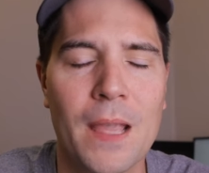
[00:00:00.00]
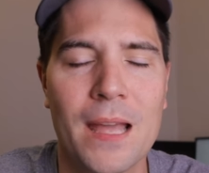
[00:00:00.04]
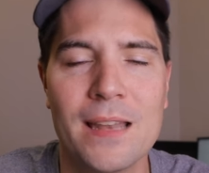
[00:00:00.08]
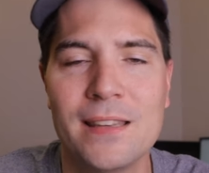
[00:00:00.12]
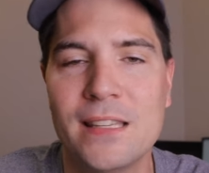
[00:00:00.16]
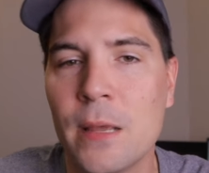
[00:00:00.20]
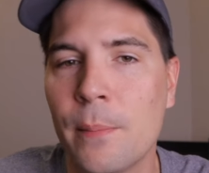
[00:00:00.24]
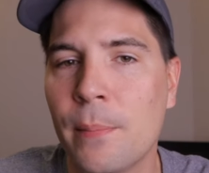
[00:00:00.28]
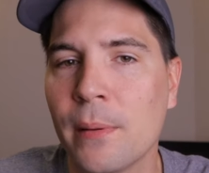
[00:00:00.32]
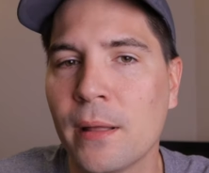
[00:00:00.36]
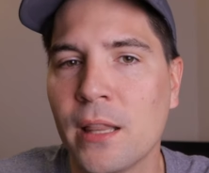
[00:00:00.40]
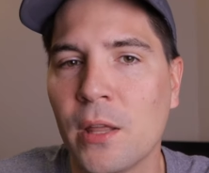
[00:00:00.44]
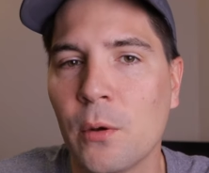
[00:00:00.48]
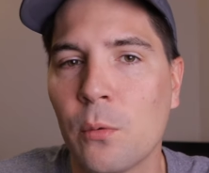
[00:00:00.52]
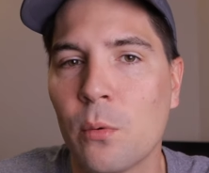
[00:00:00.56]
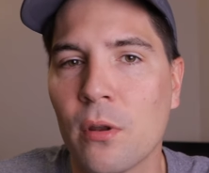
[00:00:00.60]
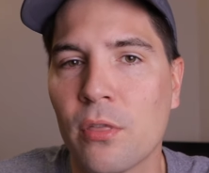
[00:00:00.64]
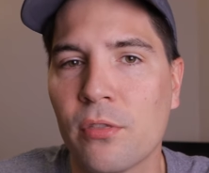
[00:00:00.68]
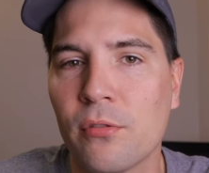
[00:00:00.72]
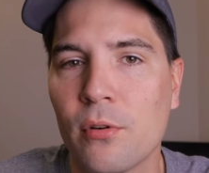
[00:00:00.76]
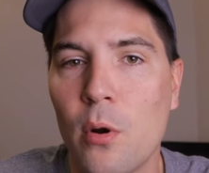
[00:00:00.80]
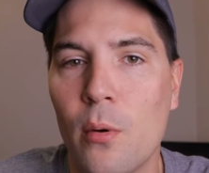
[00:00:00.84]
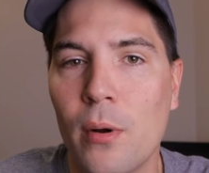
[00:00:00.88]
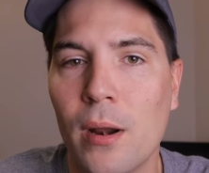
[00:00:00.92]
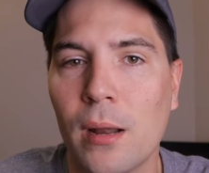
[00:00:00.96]
And typically we're
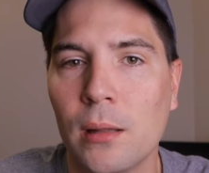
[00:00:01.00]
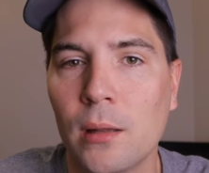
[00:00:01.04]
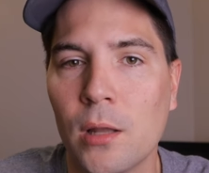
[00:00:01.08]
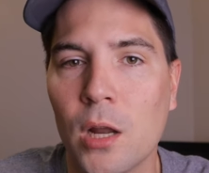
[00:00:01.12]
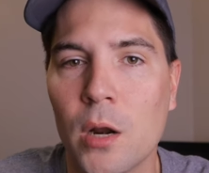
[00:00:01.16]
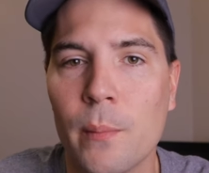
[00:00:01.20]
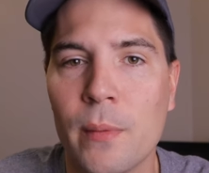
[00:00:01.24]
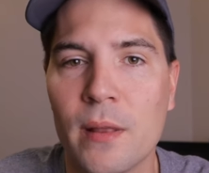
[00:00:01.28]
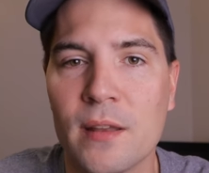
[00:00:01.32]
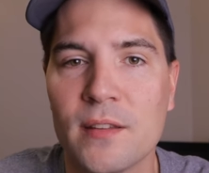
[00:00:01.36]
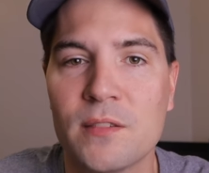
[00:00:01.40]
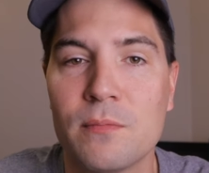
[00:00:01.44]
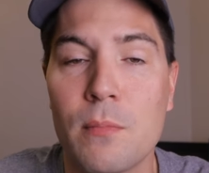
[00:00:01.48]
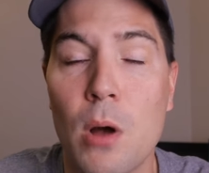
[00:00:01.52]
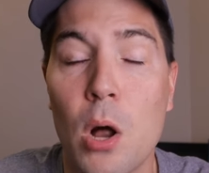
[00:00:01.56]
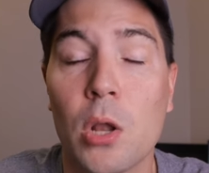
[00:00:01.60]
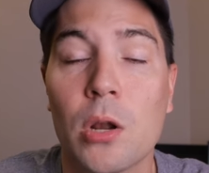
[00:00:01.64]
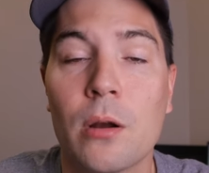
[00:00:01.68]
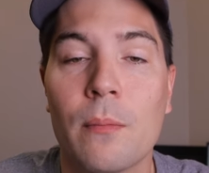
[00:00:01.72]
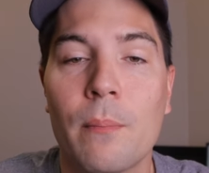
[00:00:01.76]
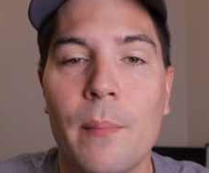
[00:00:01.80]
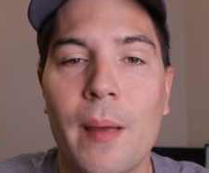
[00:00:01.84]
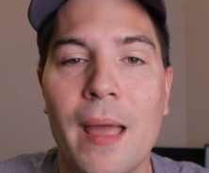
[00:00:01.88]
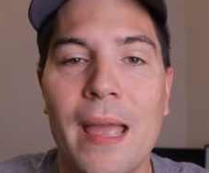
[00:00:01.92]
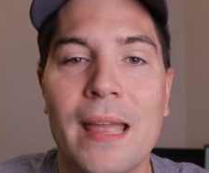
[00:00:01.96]
throwing a little bit
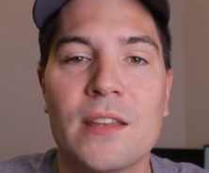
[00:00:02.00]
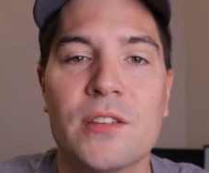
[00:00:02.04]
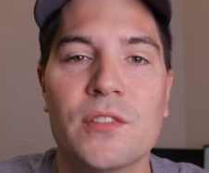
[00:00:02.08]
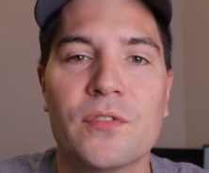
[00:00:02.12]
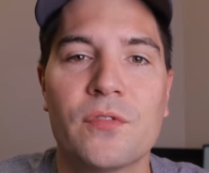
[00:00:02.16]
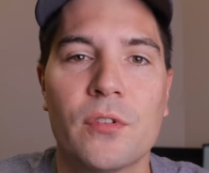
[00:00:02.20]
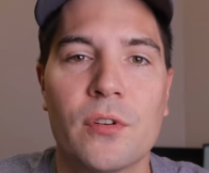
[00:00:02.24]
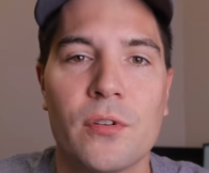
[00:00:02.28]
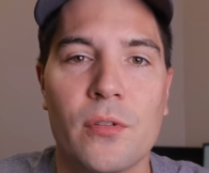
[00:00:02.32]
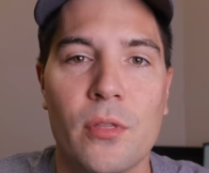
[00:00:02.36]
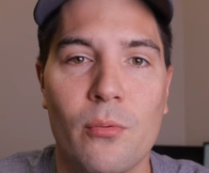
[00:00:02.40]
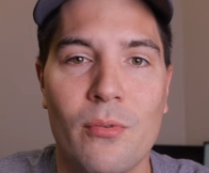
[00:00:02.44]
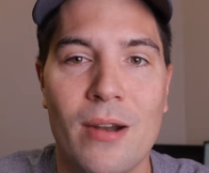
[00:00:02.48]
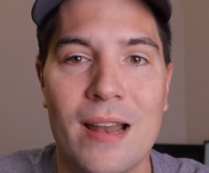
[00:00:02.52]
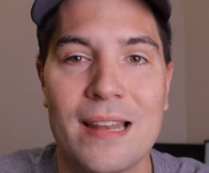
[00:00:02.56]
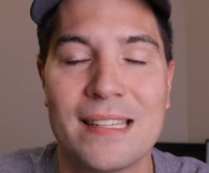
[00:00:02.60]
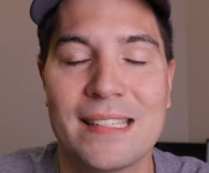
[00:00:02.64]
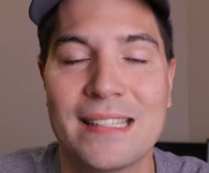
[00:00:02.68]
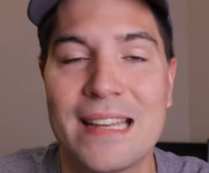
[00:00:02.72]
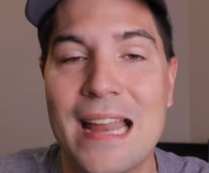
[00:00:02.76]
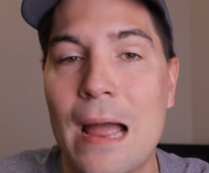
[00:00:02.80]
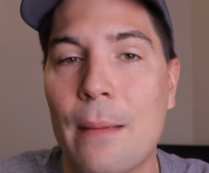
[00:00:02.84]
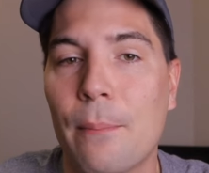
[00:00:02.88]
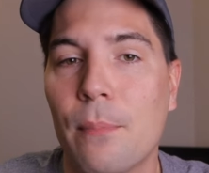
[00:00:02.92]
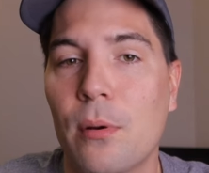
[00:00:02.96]
smaller baits for the red
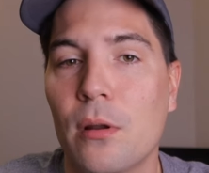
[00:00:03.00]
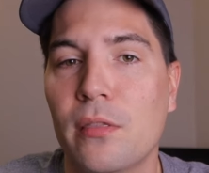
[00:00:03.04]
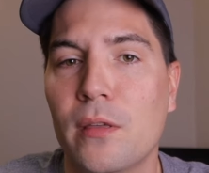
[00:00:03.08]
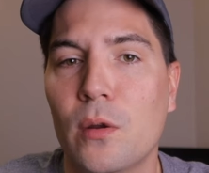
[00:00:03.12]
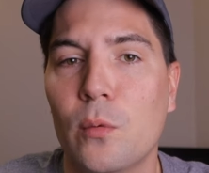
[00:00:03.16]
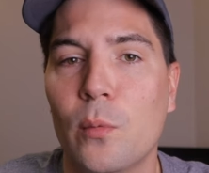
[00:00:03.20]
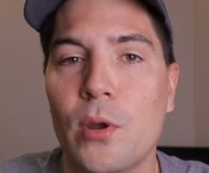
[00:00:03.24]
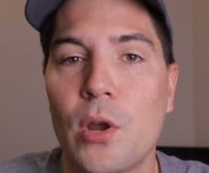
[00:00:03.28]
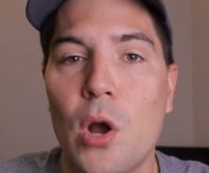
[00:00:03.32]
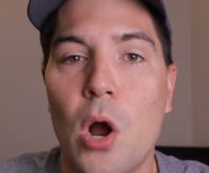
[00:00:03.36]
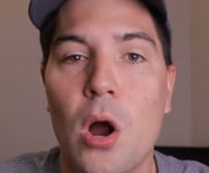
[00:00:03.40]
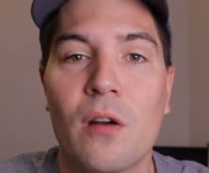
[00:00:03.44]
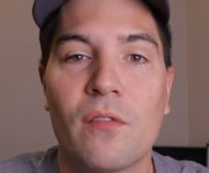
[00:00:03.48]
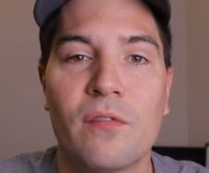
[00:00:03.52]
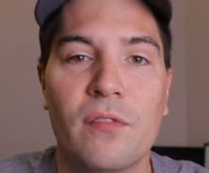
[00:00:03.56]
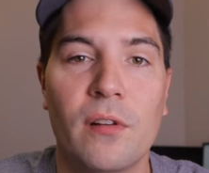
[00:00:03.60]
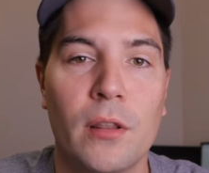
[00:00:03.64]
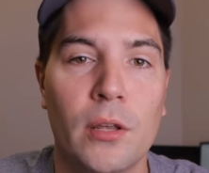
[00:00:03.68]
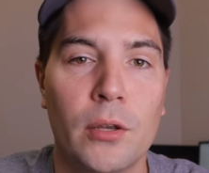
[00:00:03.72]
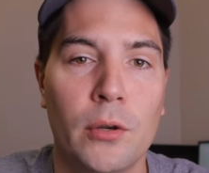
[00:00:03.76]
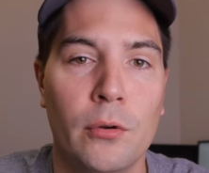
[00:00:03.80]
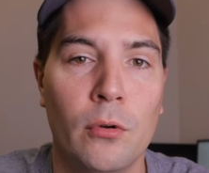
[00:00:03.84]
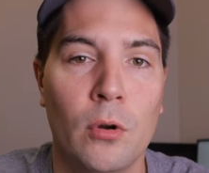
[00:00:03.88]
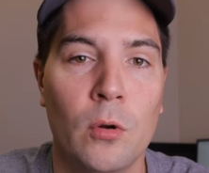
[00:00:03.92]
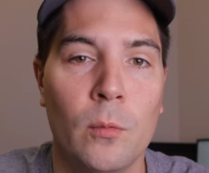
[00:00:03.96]
snapper than we are for
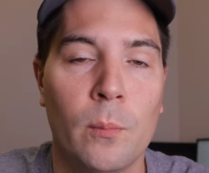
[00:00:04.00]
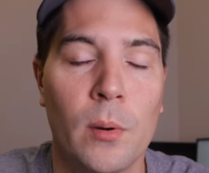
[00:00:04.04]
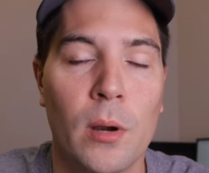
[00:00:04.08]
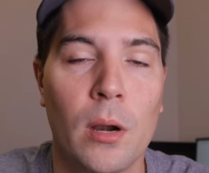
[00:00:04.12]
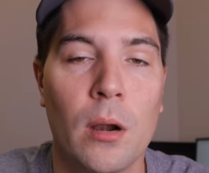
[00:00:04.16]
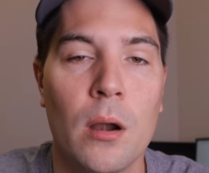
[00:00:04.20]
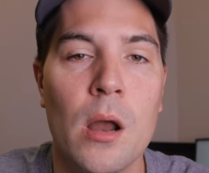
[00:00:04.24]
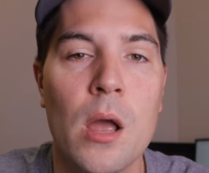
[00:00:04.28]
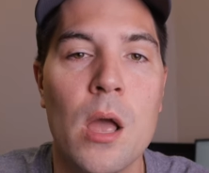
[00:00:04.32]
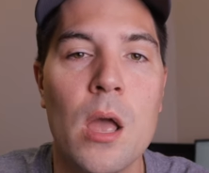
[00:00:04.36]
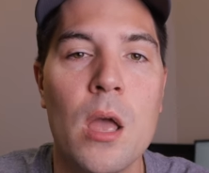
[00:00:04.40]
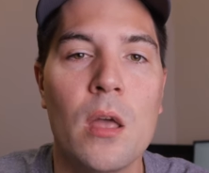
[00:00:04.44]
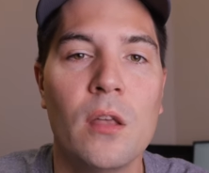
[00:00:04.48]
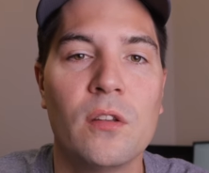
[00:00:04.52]
the grouper.